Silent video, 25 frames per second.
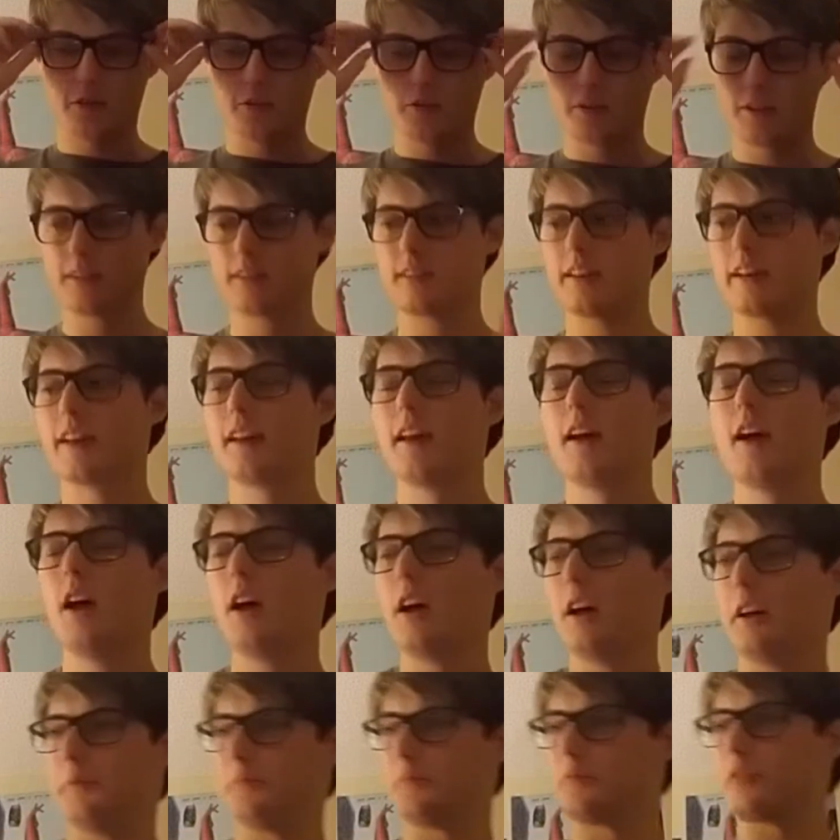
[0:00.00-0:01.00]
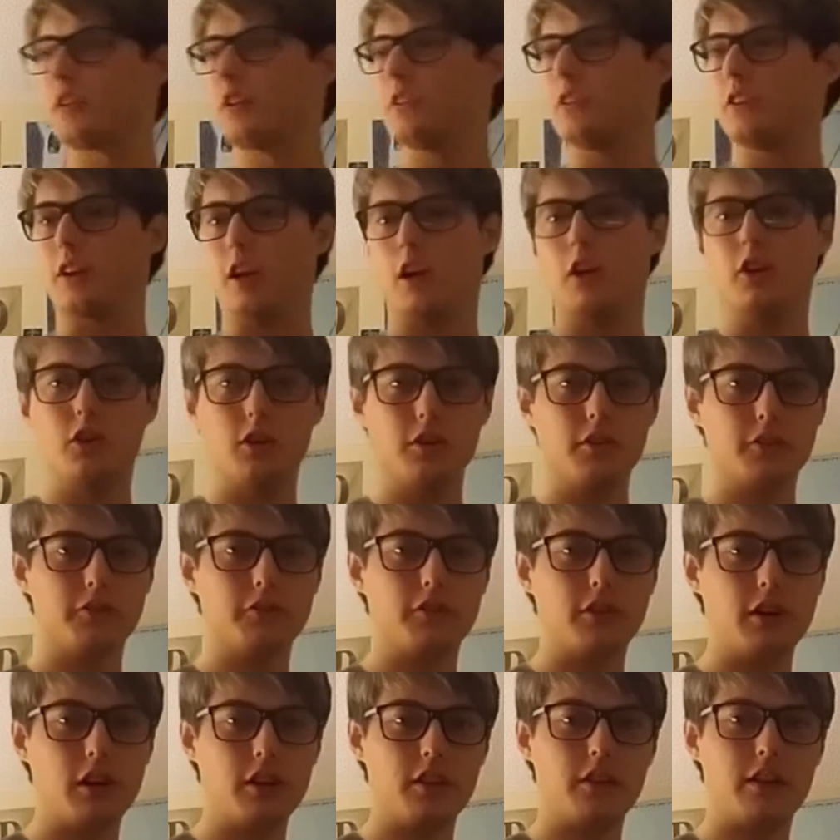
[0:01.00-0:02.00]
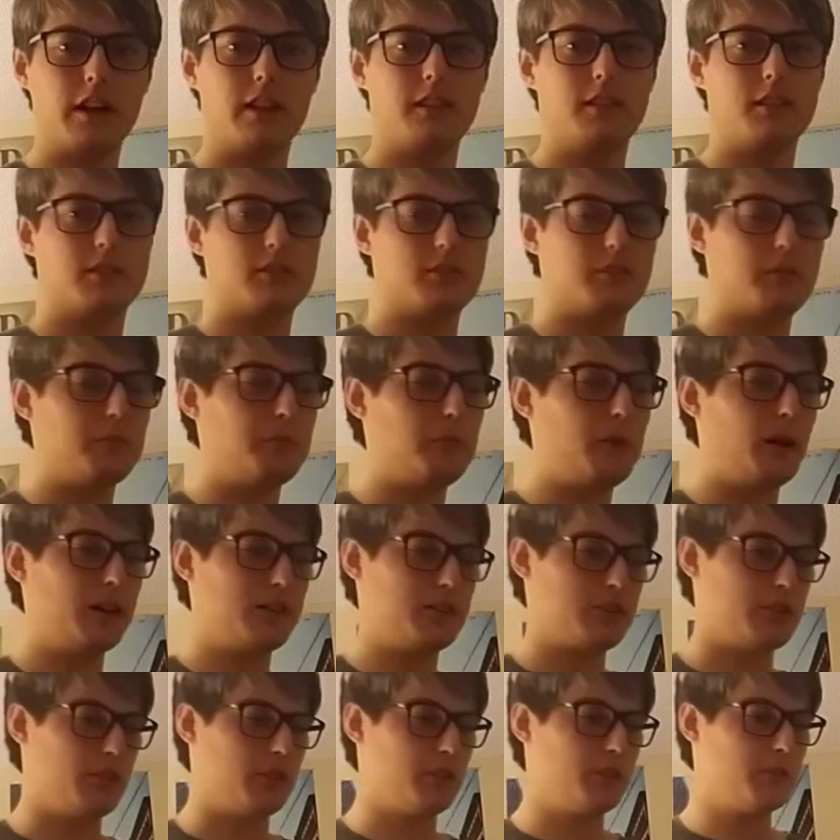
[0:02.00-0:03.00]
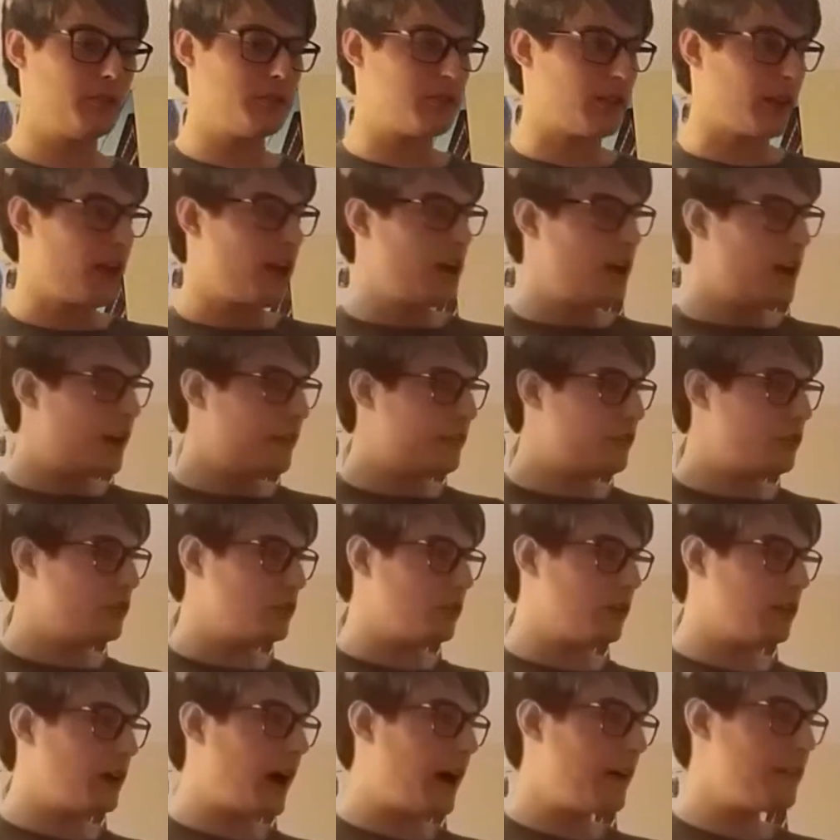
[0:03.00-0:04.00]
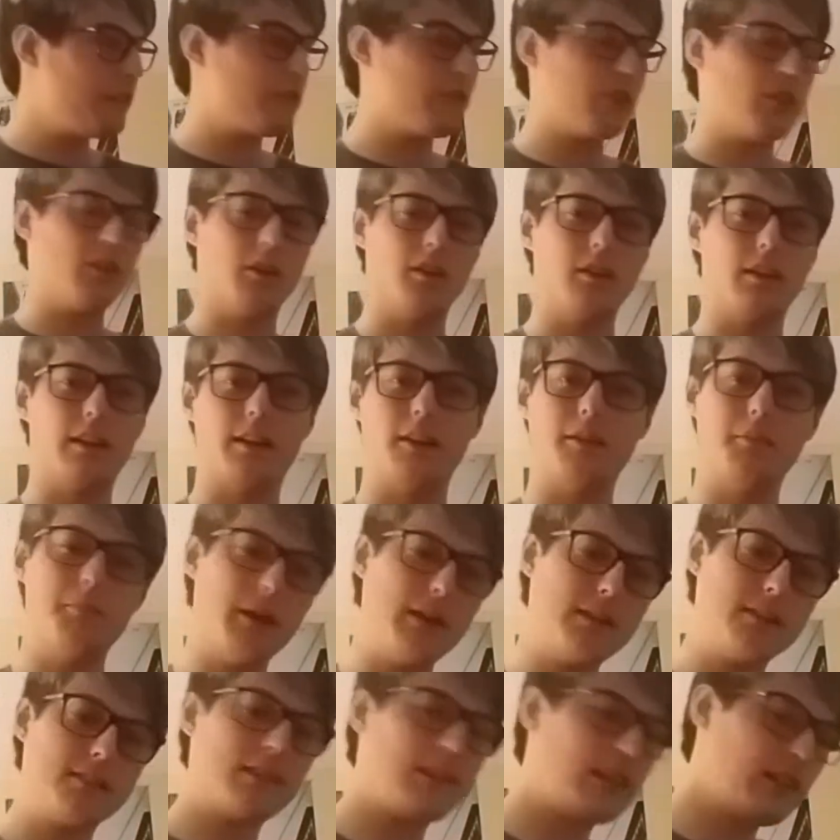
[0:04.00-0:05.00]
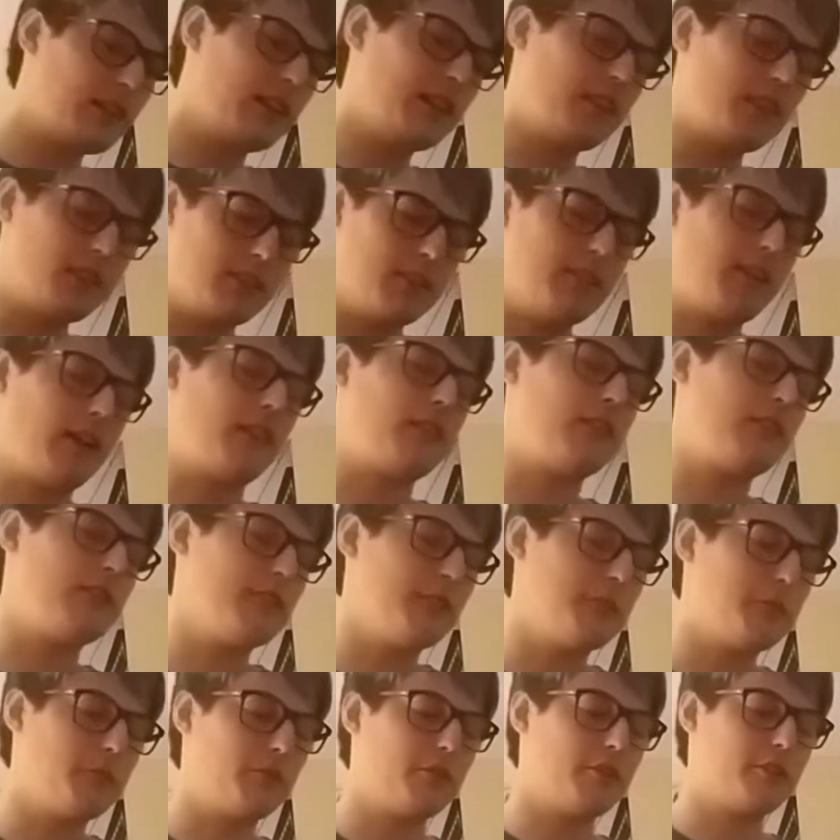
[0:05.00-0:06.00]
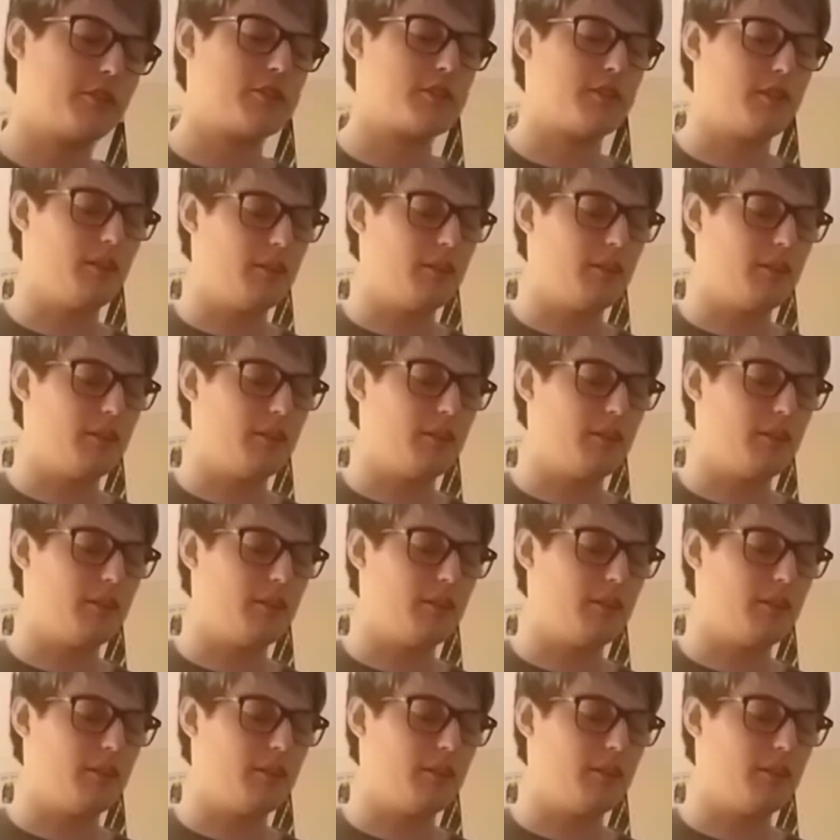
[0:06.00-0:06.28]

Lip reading: He's like, look, your father had this mantra where he's like, if you have the basically this stupid version